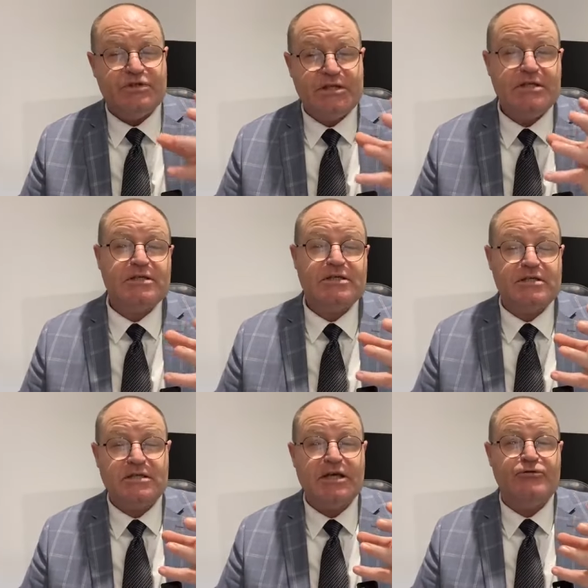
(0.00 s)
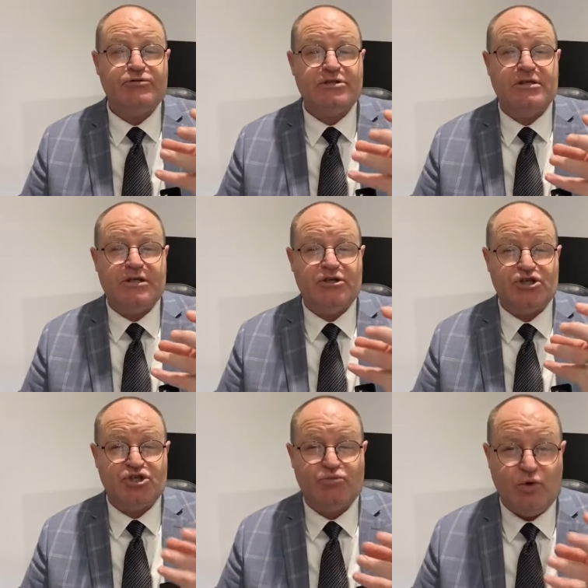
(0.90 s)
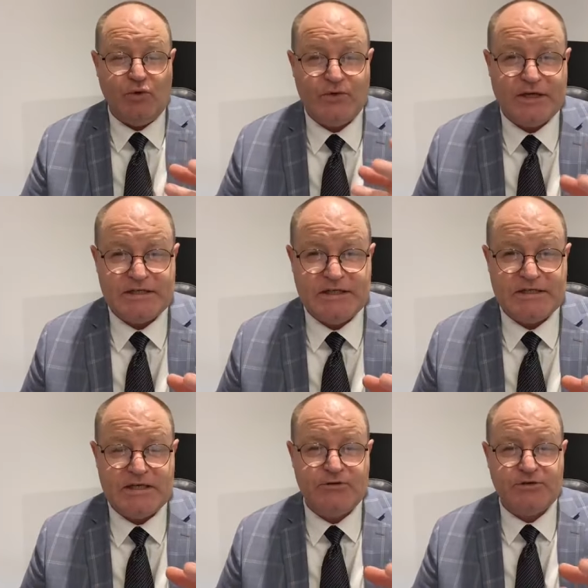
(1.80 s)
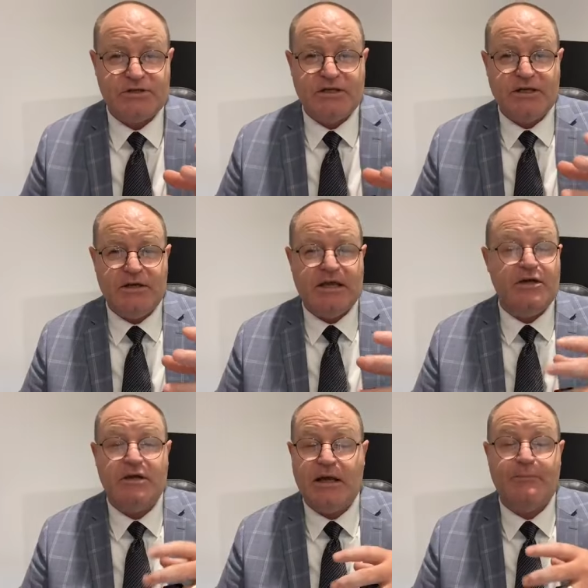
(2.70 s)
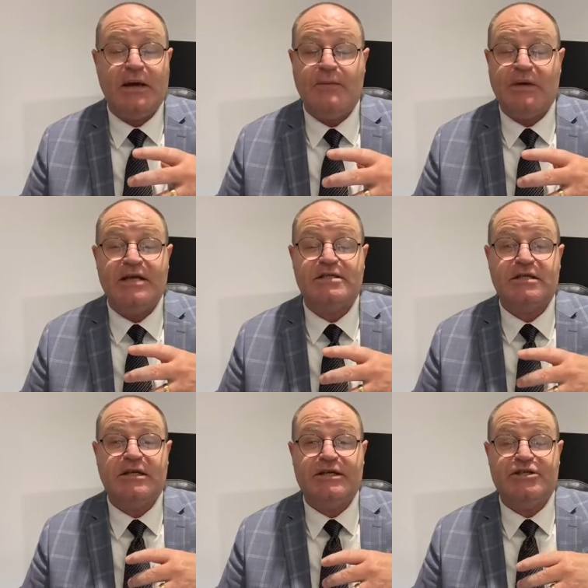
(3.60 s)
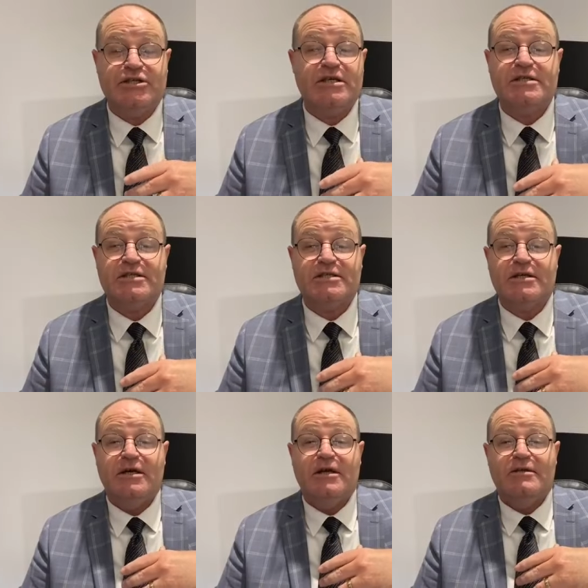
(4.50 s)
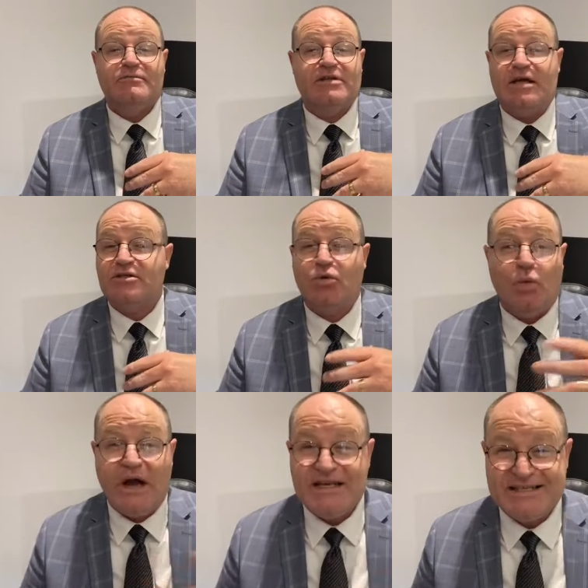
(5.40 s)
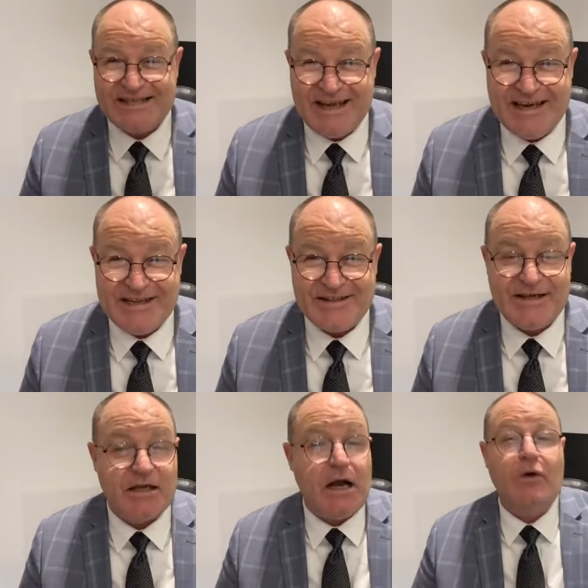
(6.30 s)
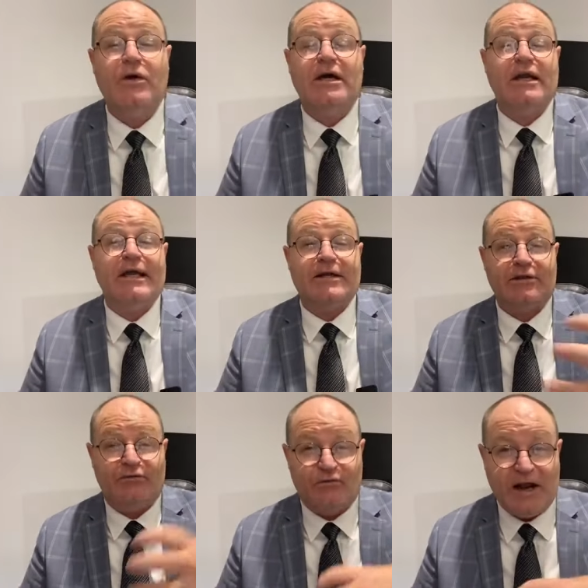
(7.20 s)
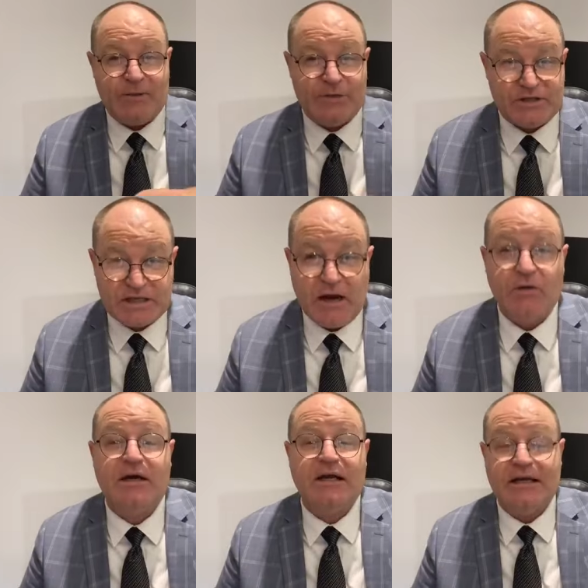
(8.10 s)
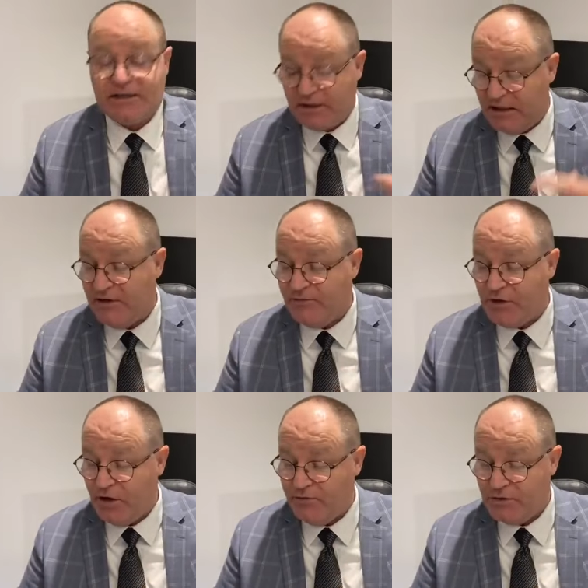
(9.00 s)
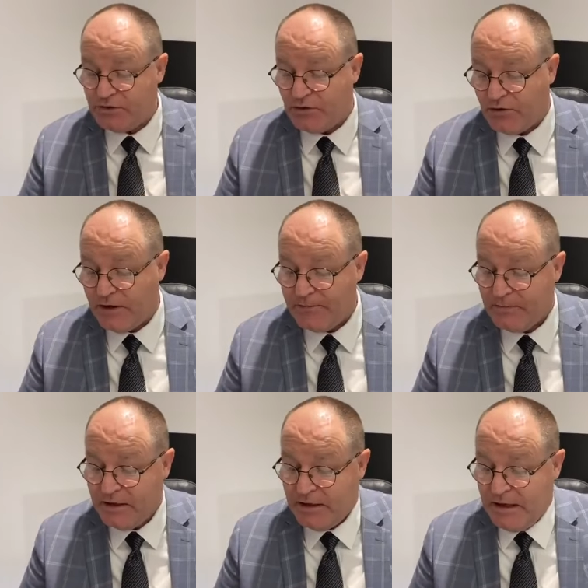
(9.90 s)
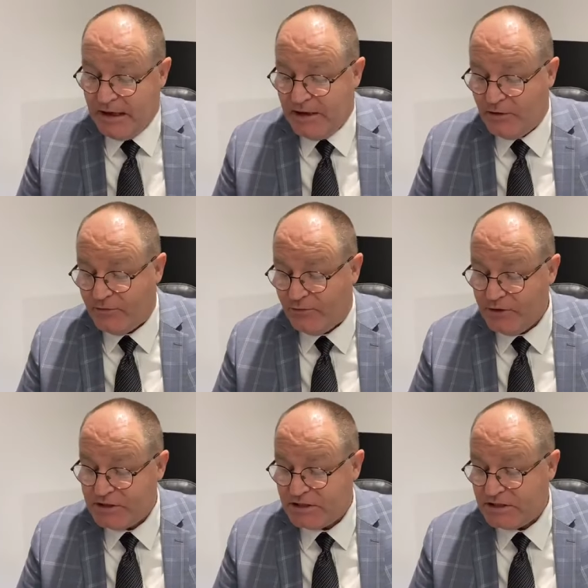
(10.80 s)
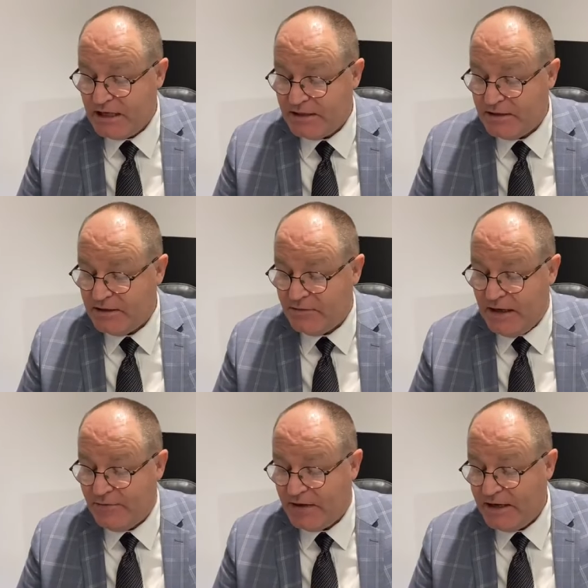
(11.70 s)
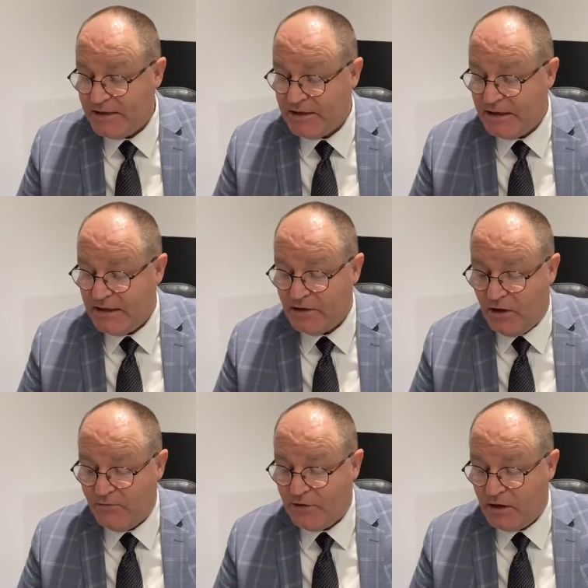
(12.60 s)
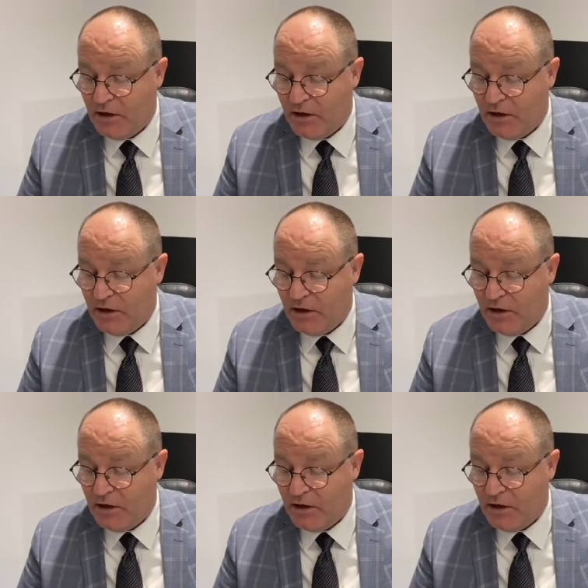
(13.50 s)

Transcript: Jesus is interested in the small things. He's interested in, in uh, basically, Jesus doesn't waste anything. Go and collect the fragments, go and collect the leftovers, all right? And of the fishes, and they did, and they did eat of the